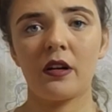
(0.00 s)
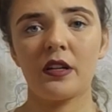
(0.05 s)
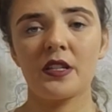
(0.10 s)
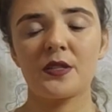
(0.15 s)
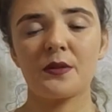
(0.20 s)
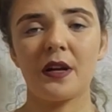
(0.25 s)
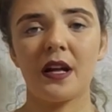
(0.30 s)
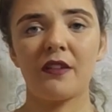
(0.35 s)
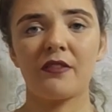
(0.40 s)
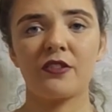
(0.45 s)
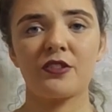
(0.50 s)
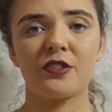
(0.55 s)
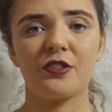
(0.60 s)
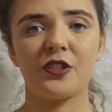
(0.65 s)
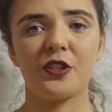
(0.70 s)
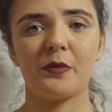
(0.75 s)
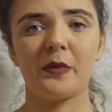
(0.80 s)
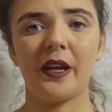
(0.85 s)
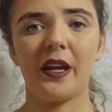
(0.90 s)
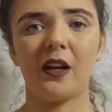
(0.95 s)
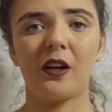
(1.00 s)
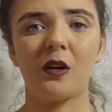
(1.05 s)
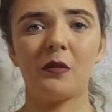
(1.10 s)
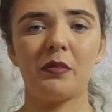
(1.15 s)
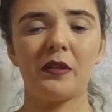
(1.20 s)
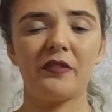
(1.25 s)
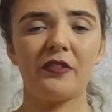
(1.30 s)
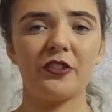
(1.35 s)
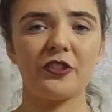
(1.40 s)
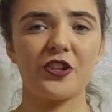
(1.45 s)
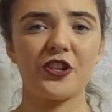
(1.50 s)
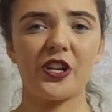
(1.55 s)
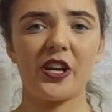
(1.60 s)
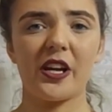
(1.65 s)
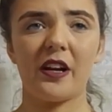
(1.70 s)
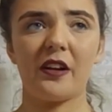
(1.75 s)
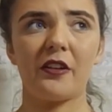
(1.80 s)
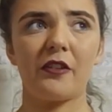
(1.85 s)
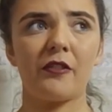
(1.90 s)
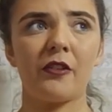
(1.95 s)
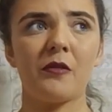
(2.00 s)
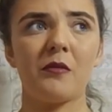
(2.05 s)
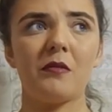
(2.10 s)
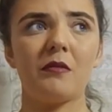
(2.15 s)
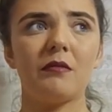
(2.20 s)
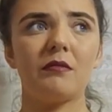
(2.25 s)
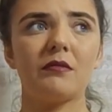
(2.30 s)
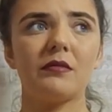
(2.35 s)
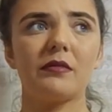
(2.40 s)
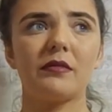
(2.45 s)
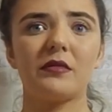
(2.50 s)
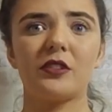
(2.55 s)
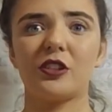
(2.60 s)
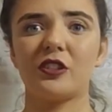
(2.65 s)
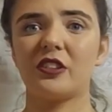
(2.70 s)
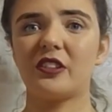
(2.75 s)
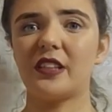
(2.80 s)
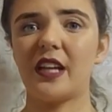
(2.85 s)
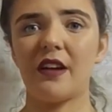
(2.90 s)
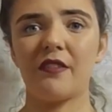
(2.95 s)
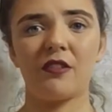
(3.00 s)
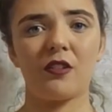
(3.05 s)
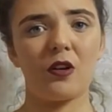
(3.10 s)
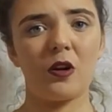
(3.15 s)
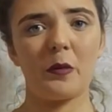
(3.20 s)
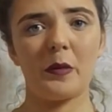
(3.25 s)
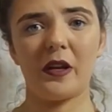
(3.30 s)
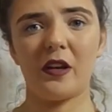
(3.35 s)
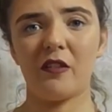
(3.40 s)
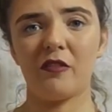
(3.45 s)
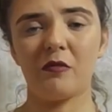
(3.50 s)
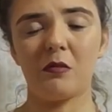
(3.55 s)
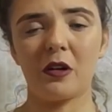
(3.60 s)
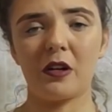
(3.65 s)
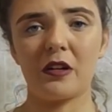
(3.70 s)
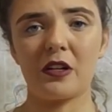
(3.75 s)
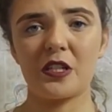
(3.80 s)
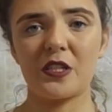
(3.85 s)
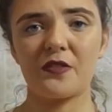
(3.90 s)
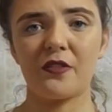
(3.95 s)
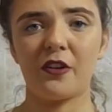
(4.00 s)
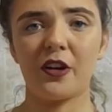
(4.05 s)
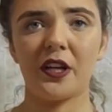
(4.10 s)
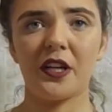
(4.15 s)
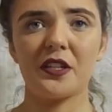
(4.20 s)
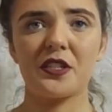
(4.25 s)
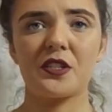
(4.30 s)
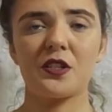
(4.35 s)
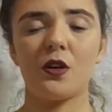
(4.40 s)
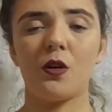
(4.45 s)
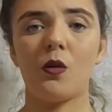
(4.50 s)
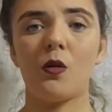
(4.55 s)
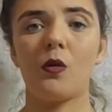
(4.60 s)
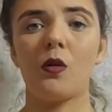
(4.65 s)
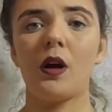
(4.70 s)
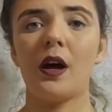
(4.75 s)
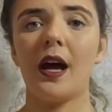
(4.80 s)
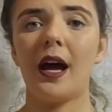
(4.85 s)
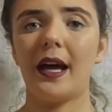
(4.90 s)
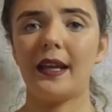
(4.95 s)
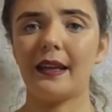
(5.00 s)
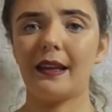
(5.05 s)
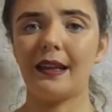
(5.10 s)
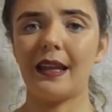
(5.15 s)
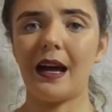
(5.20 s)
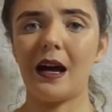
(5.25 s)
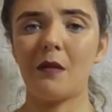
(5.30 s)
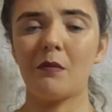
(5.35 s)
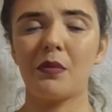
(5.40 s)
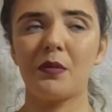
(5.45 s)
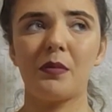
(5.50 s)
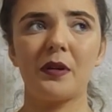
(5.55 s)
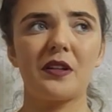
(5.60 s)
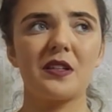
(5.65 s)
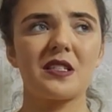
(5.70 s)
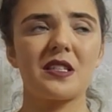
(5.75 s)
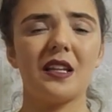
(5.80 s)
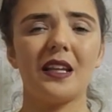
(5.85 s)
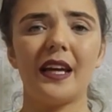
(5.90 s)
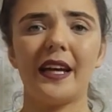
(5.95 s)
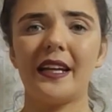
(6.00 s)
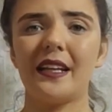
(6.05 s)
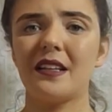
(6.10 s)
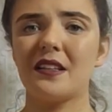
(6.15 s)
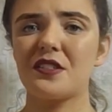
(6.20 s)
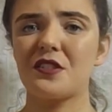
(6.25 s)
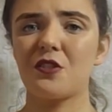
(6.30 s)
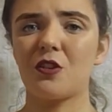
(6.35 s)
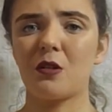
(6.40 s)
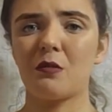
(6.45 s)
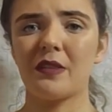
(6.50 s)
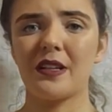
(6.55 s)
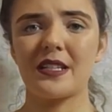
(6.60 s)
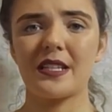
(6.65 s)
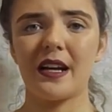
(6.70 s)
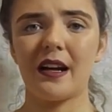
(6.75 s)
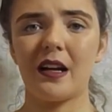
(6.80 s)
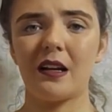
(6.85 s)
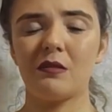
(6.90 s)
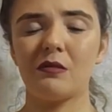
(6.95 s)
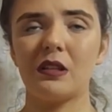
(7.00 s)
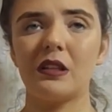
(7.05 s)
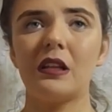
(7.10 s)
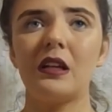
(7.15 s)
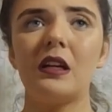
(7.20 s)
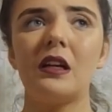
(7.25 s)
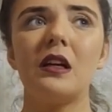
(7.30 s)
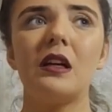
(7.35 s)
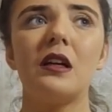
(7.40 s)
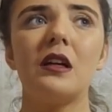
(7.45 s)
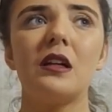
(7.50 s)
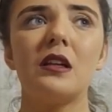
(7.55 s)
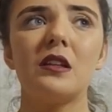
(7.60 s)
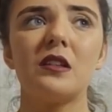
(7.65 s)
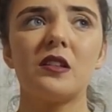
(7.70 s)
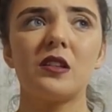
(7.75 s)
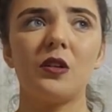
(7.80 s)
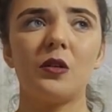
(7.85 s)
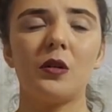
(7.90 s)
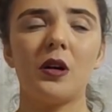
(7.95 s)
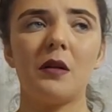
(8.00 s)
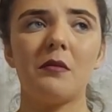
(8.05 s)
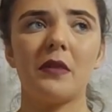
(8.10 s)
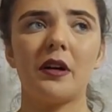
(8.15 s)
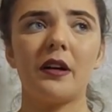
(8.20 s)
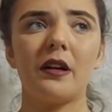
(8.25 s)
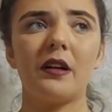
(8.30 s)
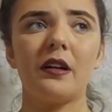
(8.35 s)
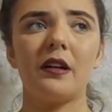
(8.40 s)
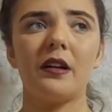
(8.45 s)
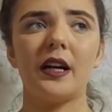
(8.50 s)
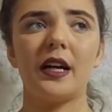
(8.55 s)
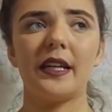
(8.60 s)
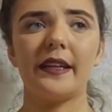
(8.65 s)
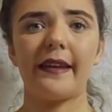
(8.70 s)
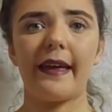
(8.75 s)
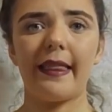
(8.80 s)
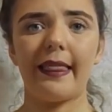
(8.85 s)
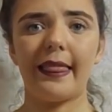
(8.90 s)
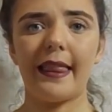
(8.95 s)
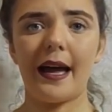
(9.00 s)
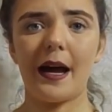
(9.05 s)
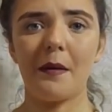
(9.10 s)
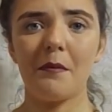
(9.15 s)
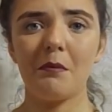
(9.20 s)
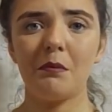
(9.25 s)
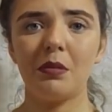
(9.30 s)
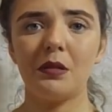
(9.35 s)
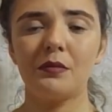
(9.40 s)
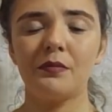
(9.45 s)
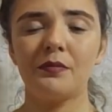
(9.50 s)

as well for doing your makeup. If you're sharing a room, there's never going to be enough mirrors for you, so, and a lamp because the lighting is normally terrible. So a mirror and a lamp